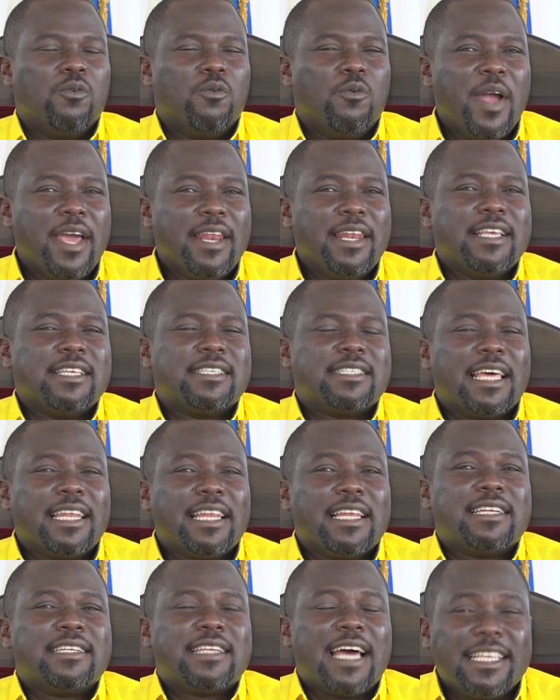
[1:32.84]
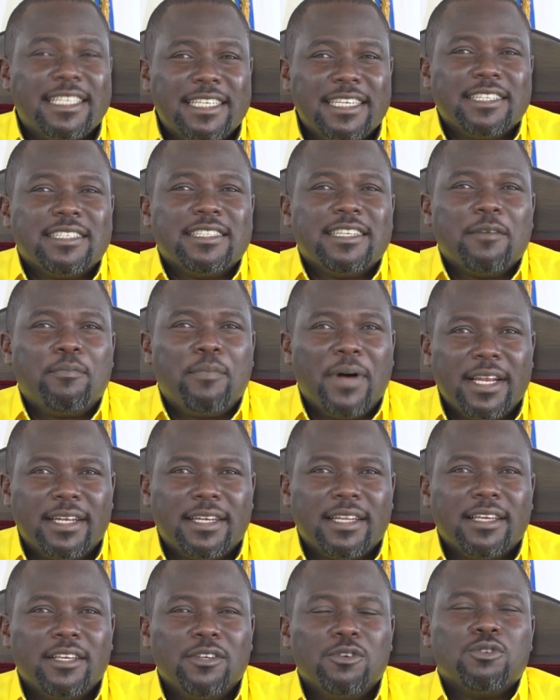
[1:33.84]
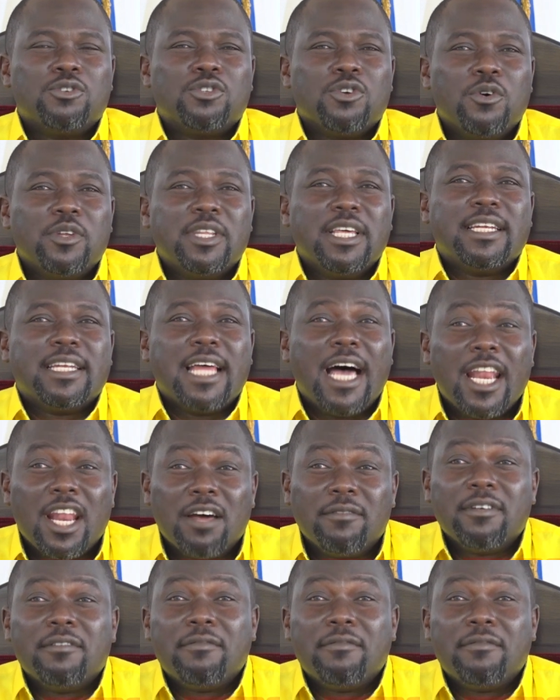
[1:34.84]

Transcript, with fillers: when he started touching the party, you saw the turn of